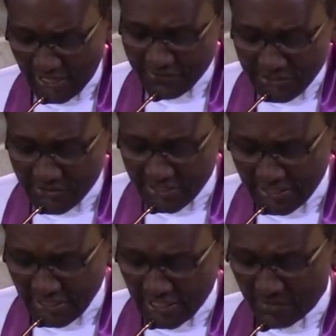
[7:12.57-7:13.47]
They have
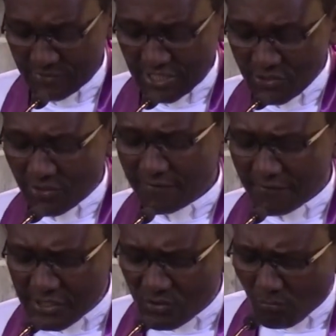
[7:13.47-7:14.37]
interesting names, and you're
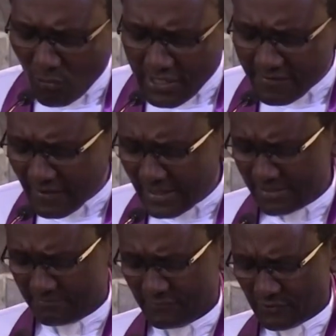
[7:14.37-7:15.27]
free to modify
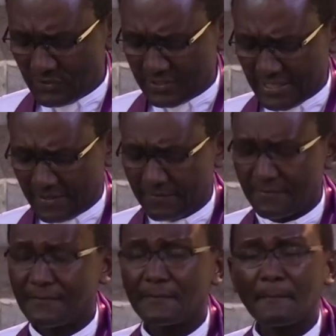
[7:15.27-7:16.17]
them for yourself.